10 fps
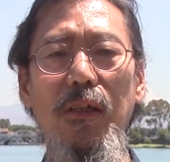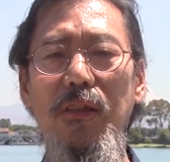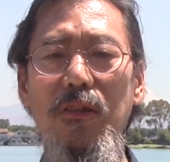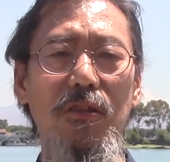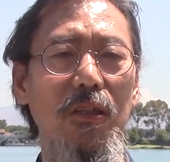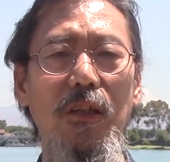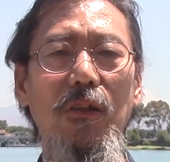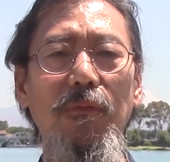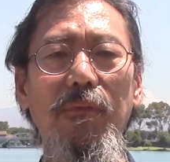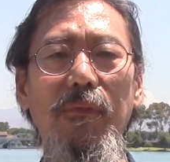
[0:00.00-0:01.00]

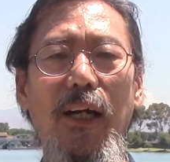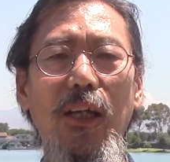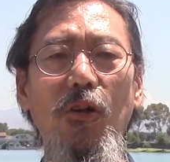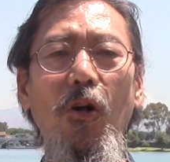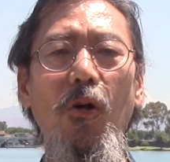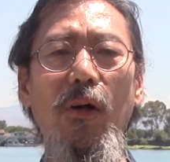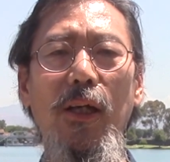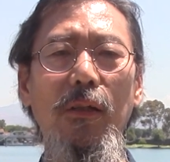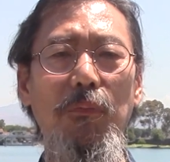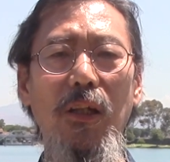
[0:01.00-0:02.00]
Still, I know
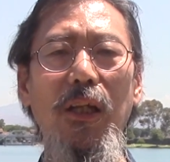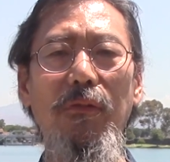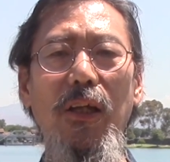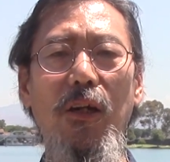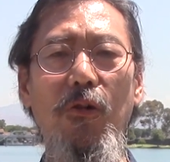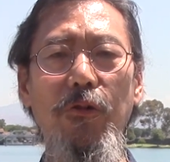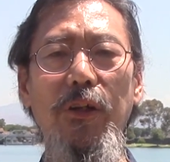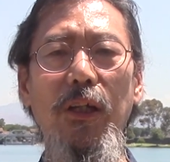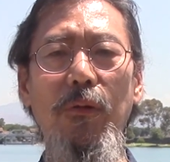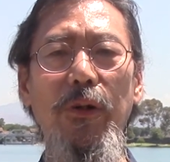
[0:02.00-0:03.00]
and believe that
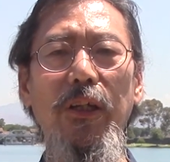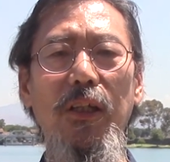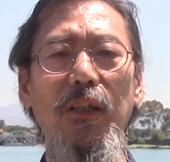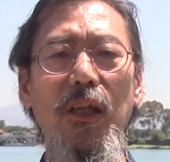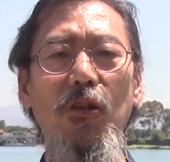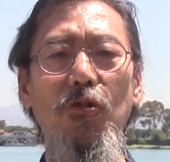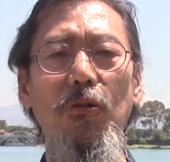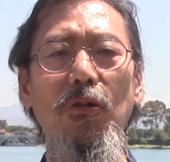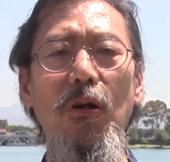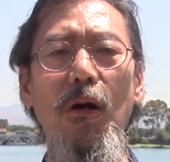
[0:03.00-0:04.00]
Korean American can
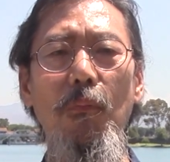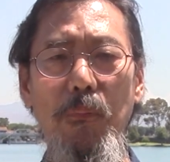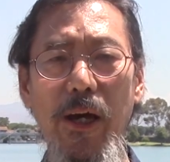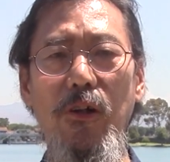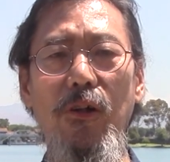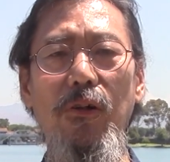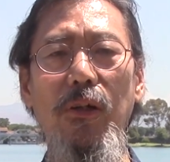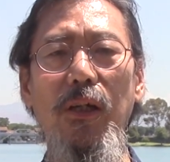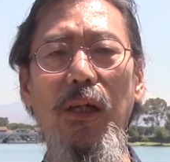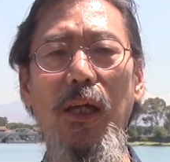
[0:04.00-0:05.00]
do better
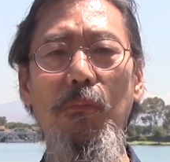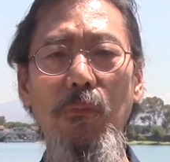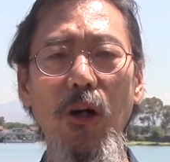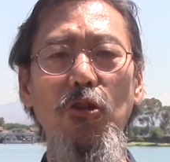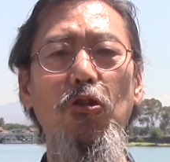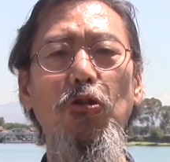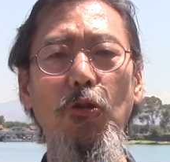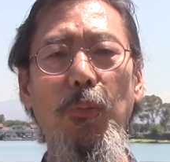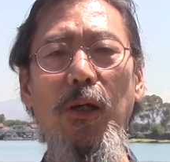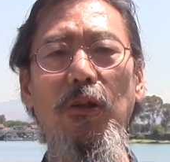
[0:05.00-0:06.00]
and must do
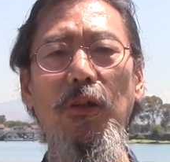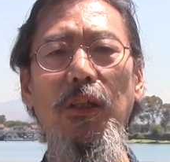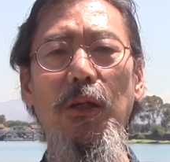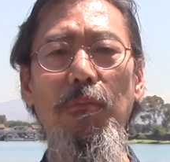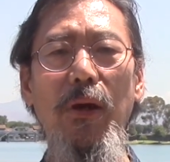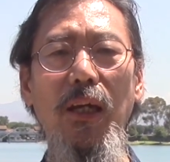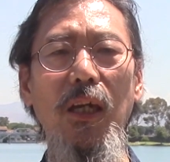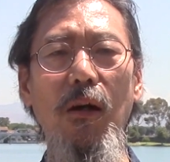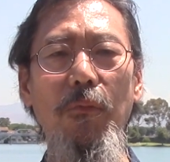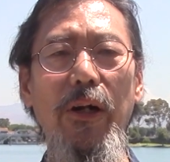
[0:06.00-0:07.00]
better in
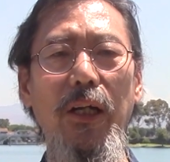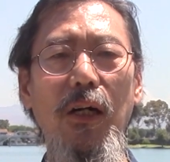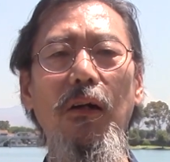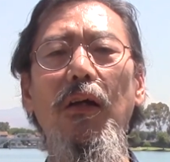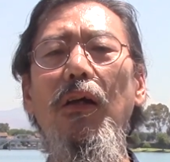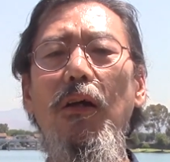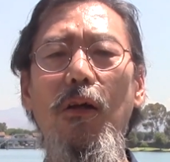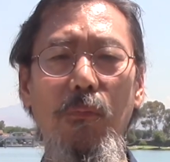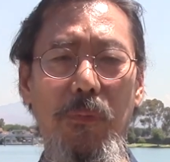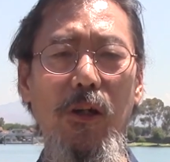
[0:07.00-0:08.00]
making America a
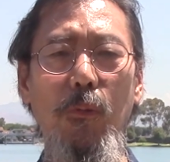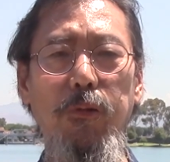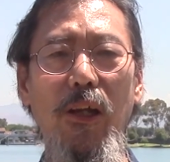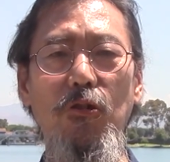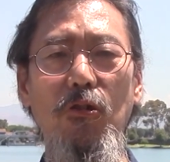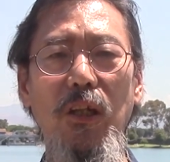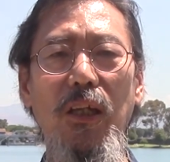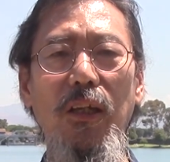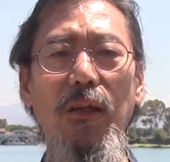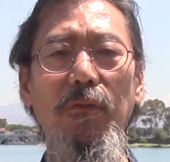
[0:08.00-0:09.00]
better place to
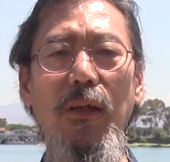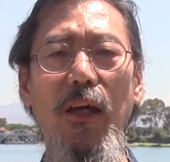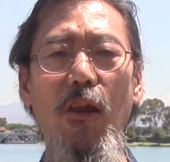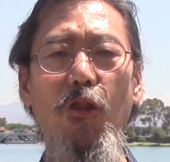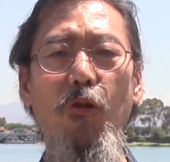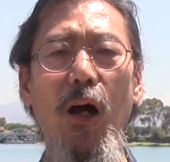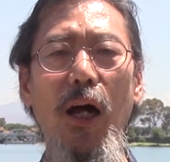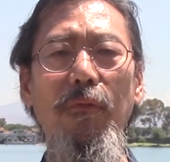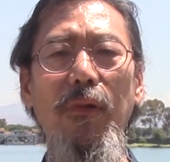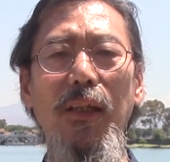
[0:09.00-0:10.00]
live and
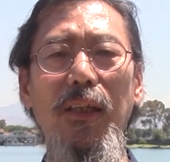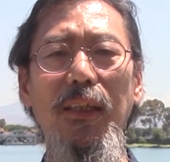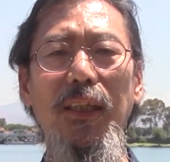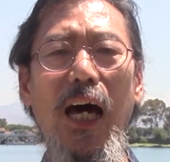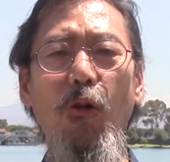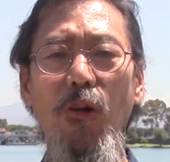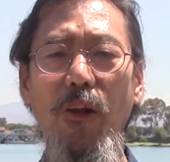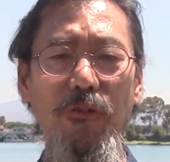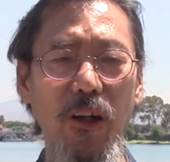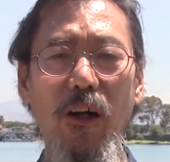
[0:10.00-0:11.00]
thrive, not only
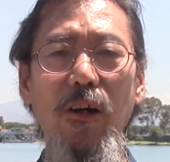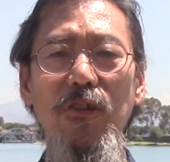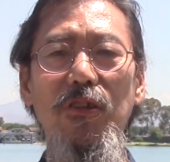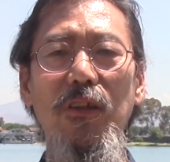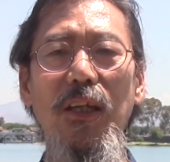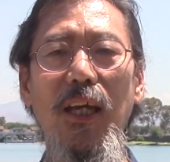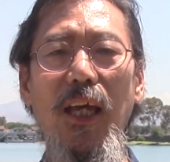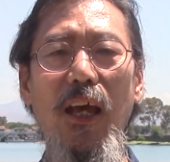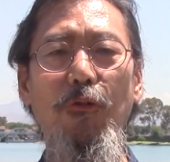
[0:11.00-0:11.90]
for us and